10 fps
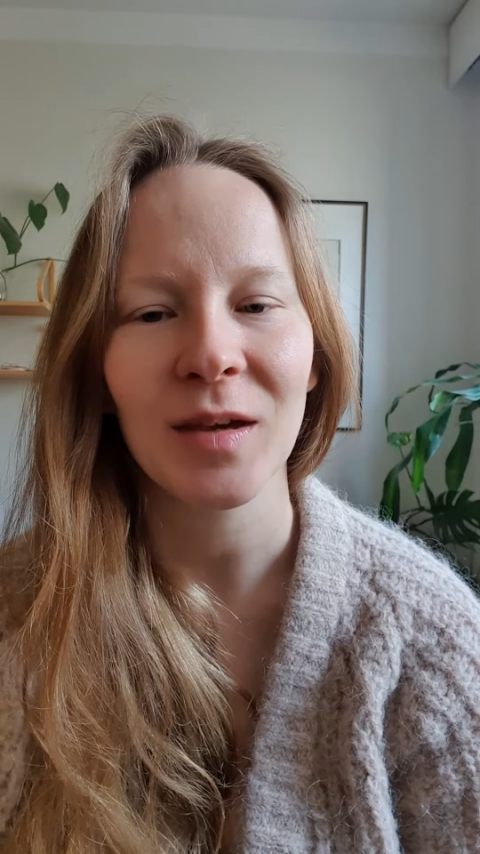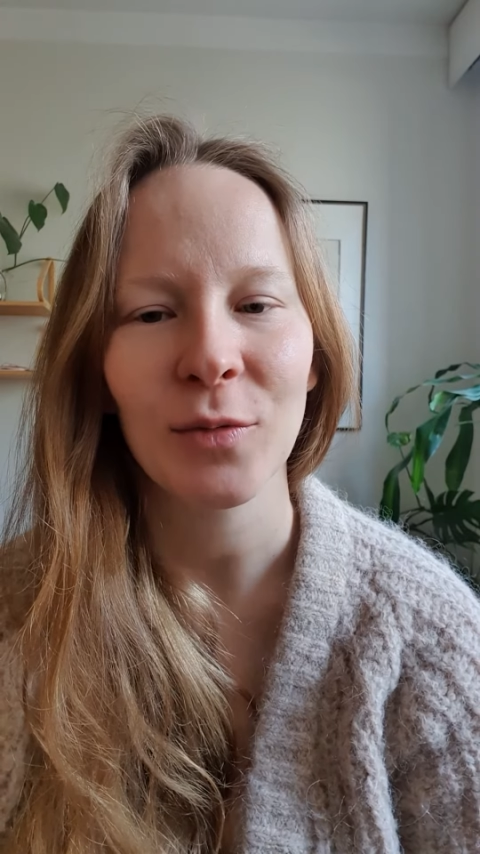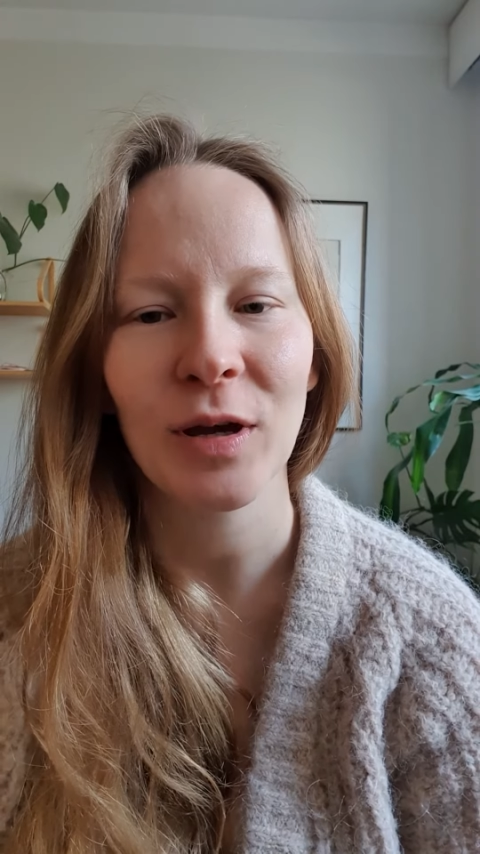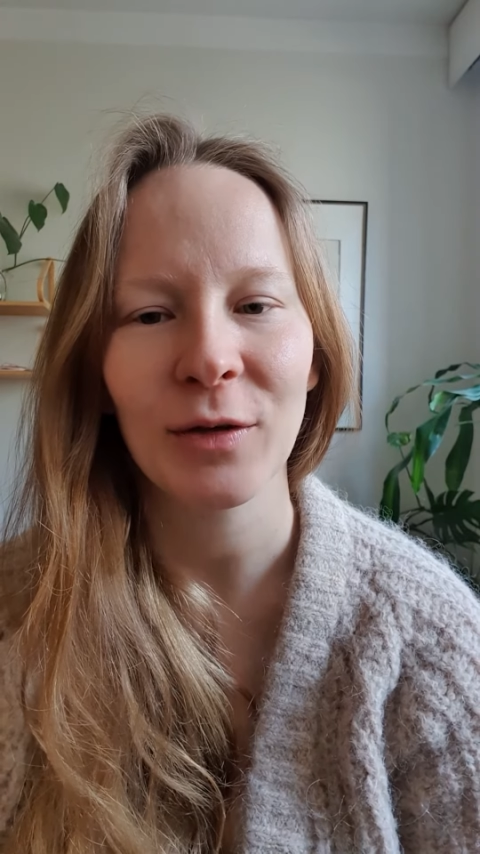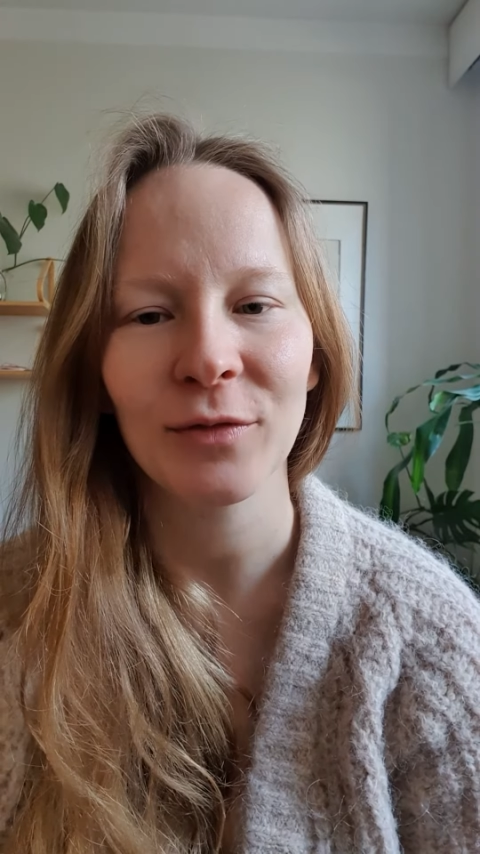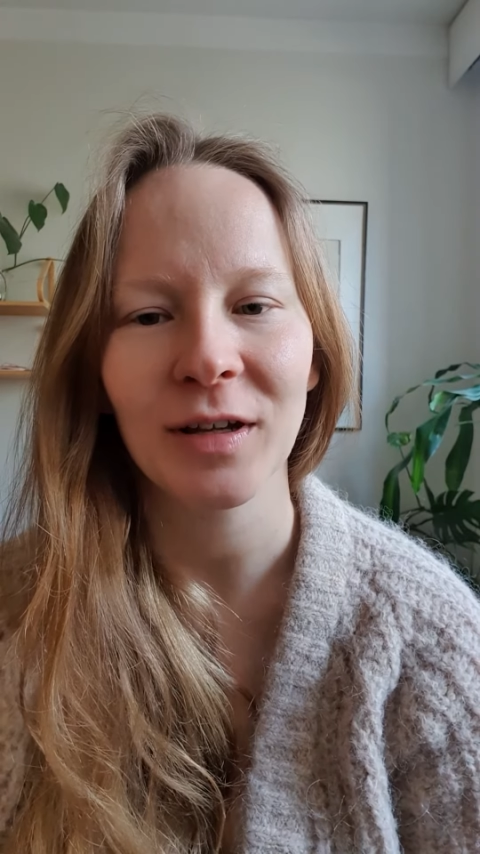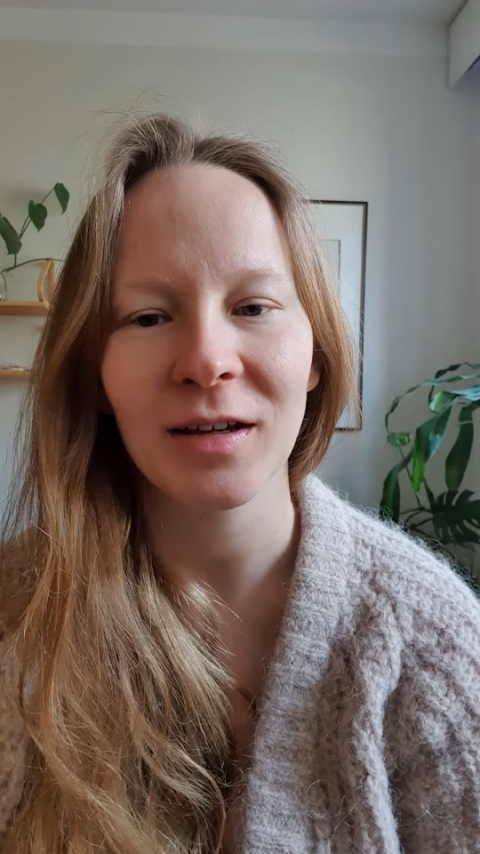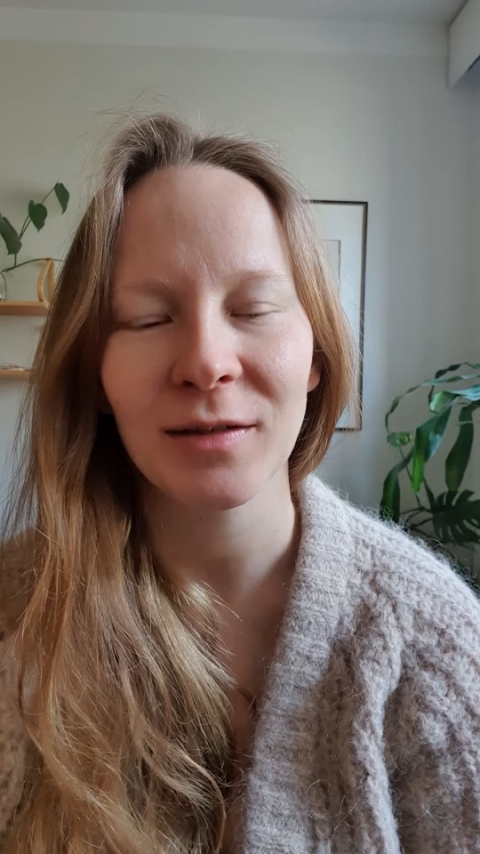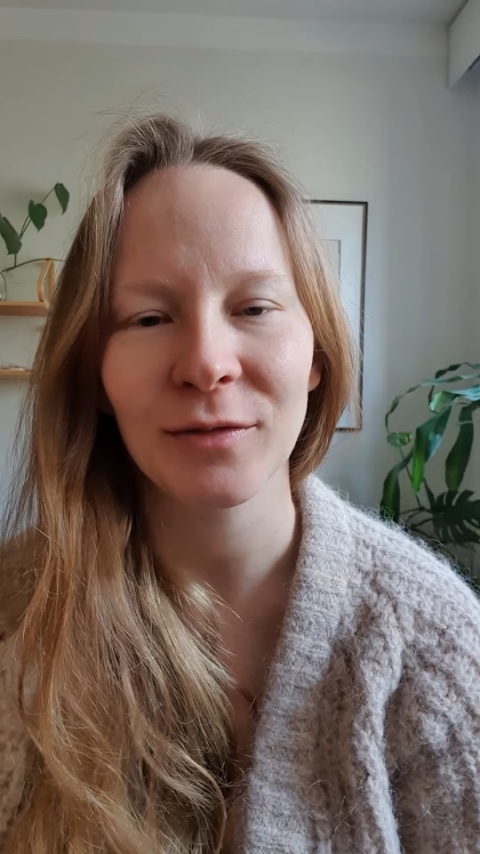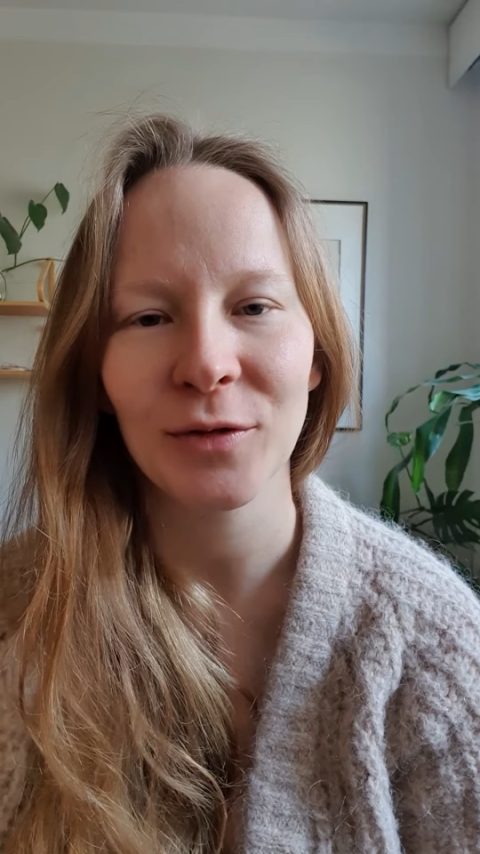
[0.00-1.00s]
way of
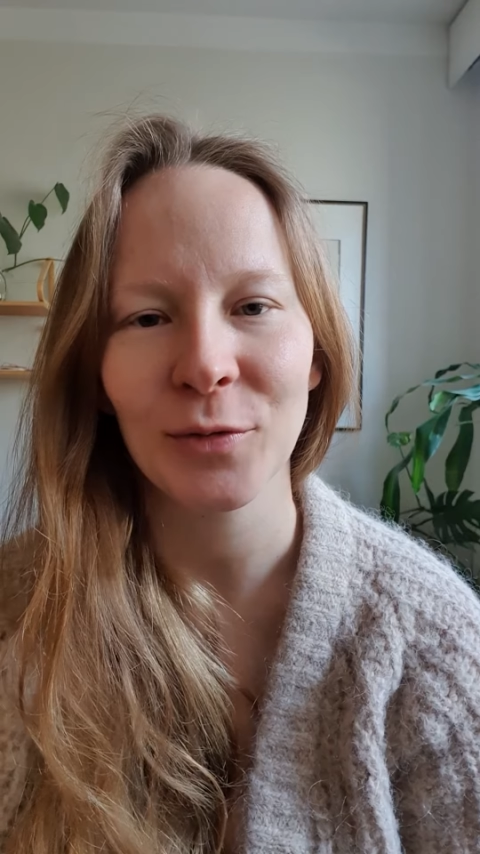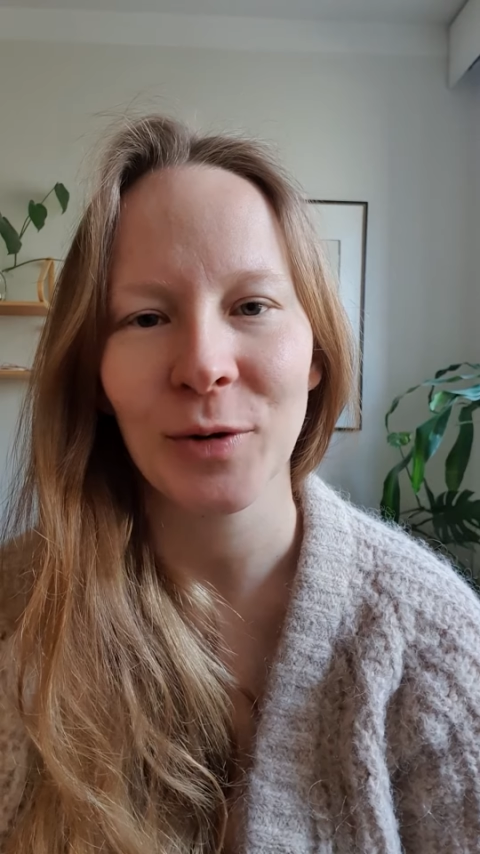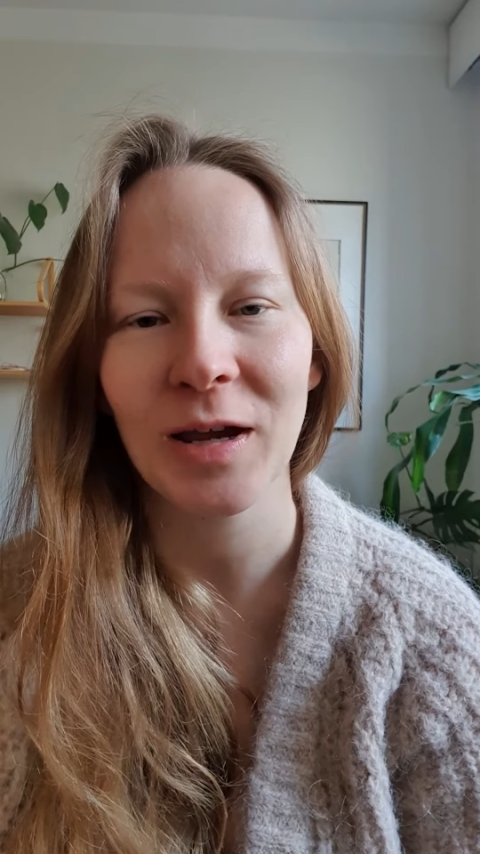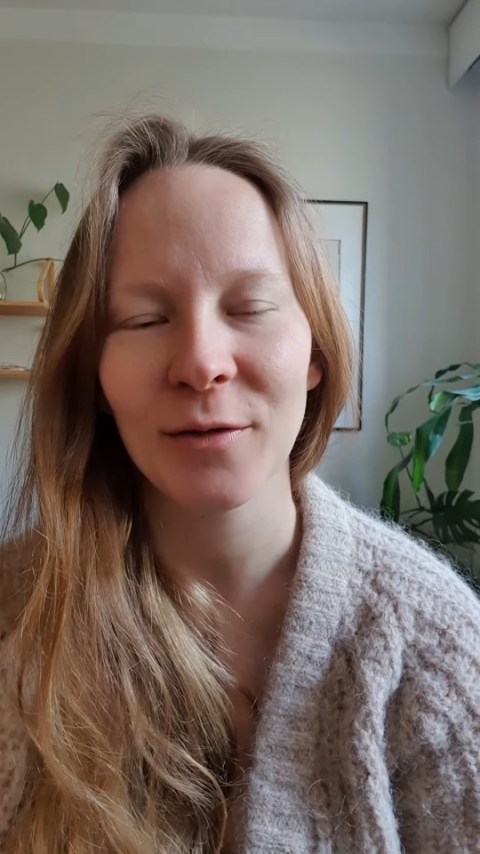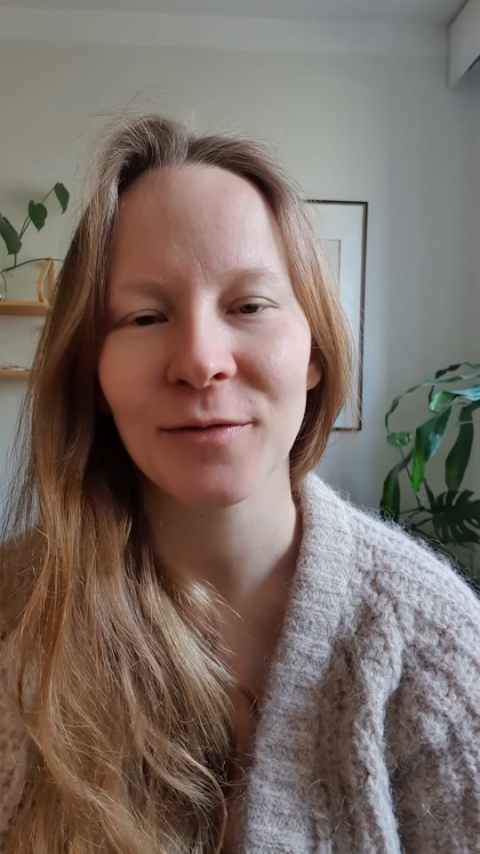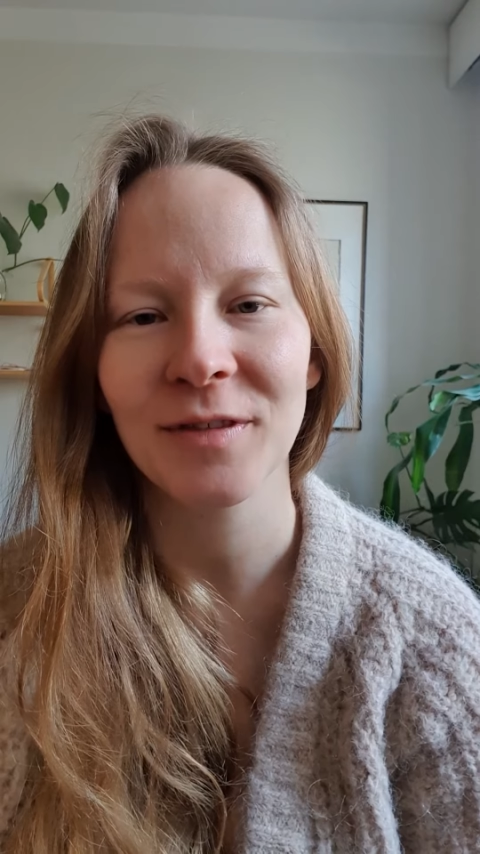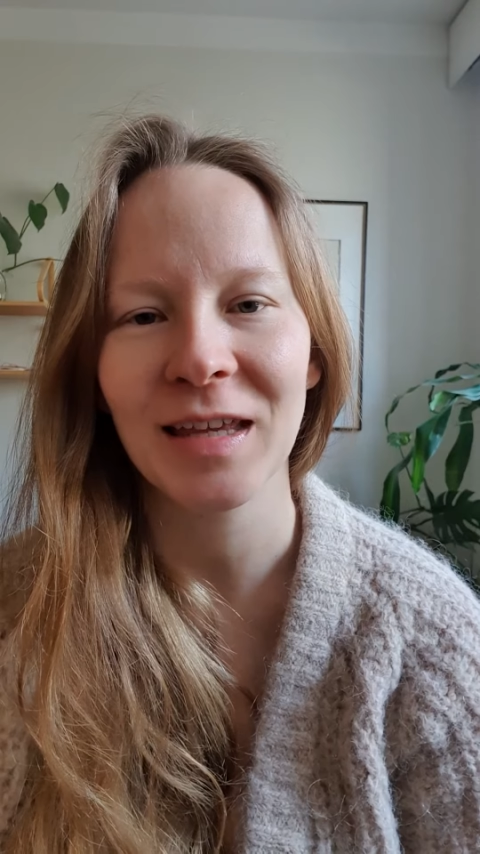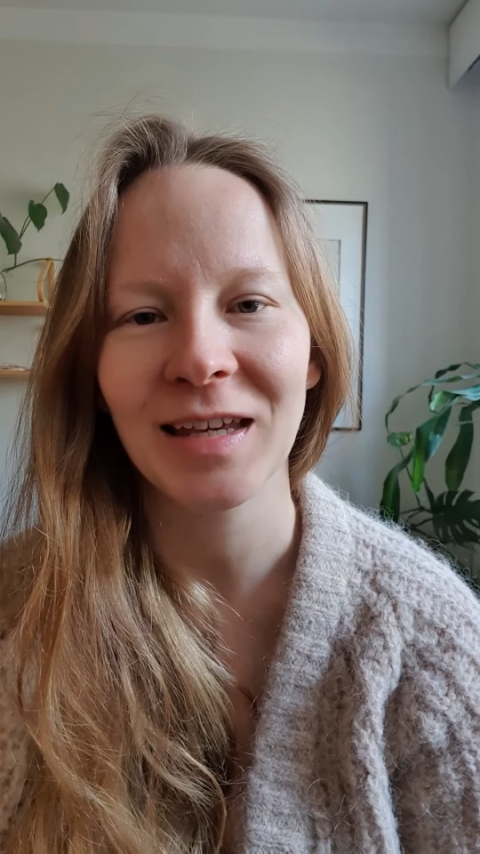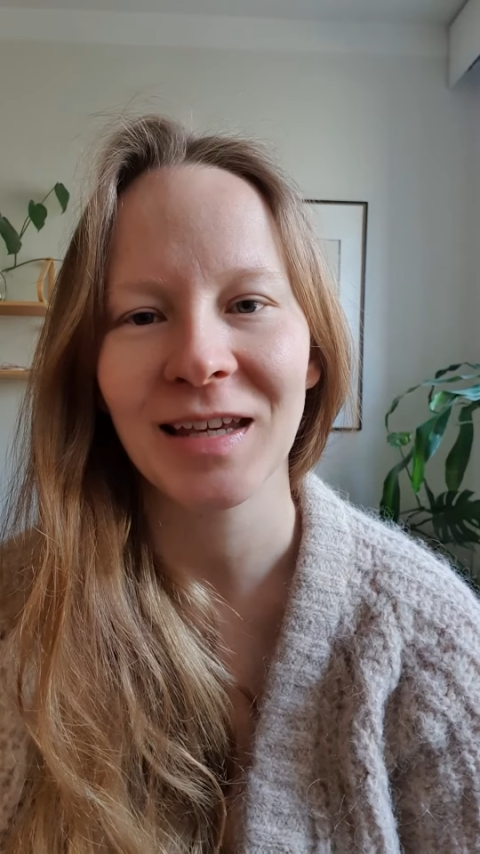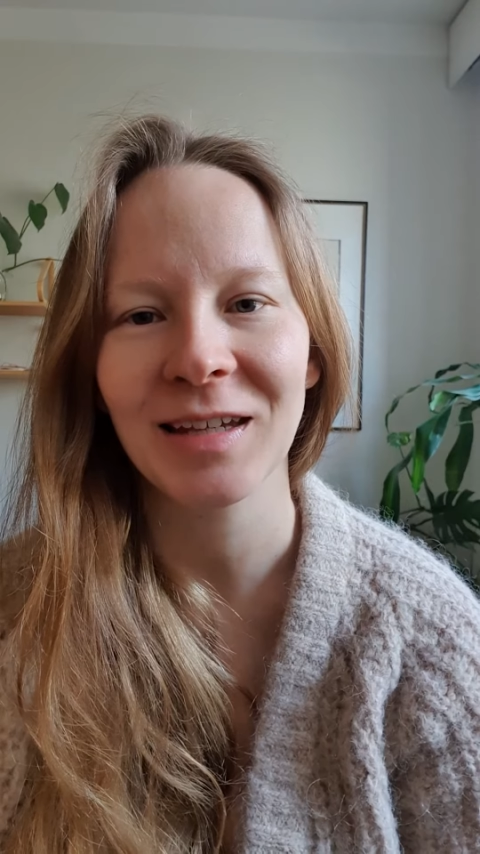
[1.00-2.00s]
life or way of
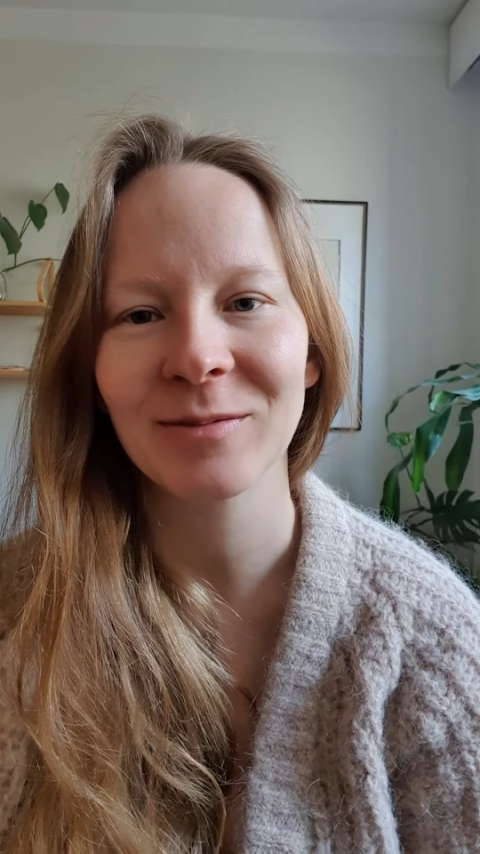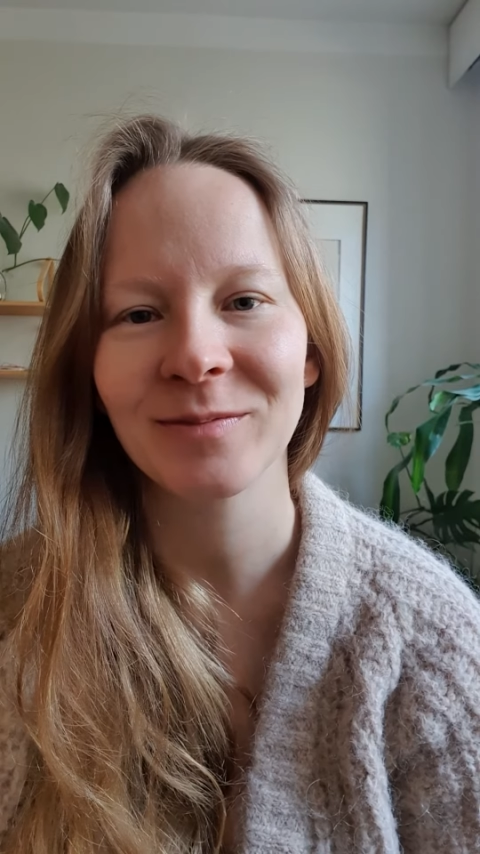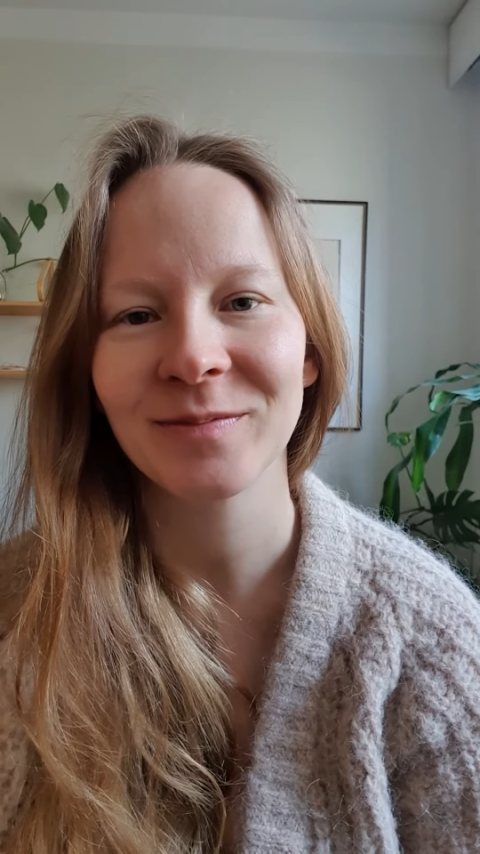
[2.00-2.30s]
thinking